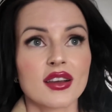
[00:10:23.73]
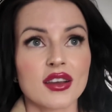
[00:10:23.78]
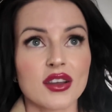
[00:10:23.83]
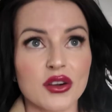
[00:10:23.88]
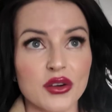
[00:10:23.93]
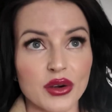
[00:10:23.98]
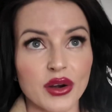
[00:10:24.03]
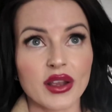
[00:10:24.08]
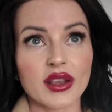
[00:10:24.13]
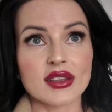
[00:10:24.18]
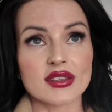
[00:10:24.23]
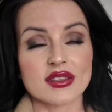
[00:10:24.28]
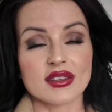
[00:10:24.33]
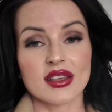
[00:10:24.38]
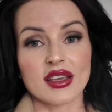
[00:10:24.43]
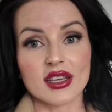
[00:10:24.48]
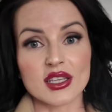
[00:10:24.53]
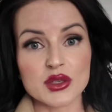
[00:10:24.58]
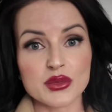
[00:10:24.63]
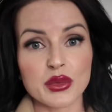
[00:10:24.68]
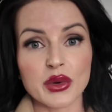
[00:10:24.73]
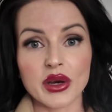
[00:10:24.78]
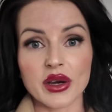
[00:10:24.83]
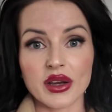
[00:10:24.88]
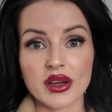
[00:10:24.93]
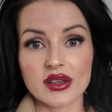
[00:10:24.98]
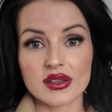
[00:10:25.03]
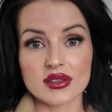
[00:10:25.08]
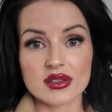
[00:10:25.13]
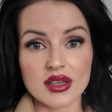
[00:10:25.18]
crazy
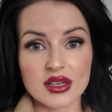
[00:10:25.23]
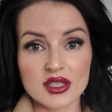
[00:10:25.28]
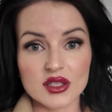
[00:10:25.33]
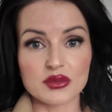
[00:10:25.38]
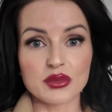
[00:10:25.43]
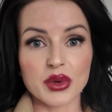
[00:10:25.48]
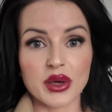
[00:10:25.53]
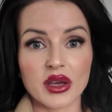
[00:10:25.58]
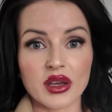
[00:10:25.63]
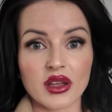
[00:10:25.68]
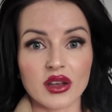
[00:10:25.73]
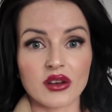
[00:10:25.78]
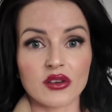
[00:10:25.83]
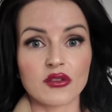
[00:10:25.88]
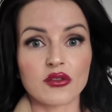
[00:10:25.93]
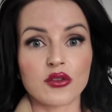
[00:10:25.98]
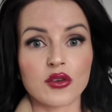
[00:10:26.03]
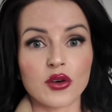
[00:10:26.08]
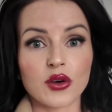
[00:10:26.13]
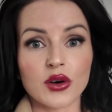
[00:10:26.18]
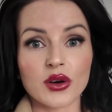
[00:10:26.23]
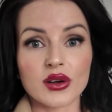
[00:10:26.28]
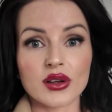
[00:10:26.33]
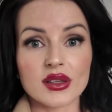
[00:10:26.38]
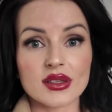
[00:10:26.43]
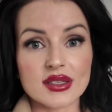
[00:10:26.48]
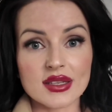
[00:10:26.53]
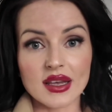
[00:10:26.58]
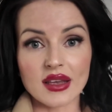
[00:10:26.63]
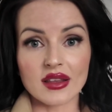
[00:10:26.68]
experience it's been for the
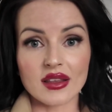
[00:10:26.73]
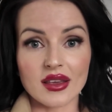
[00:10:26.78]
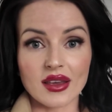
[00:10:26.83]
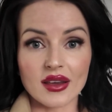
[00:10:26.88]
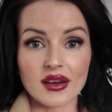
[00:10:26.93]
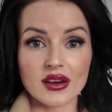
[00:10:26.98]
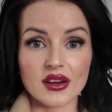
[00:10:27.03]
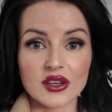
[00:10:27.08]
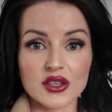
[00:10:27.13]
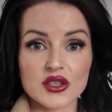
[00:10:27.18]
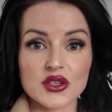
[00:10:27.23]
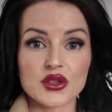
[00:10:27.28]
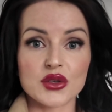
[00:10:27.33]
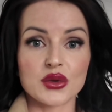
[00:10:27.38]
10 years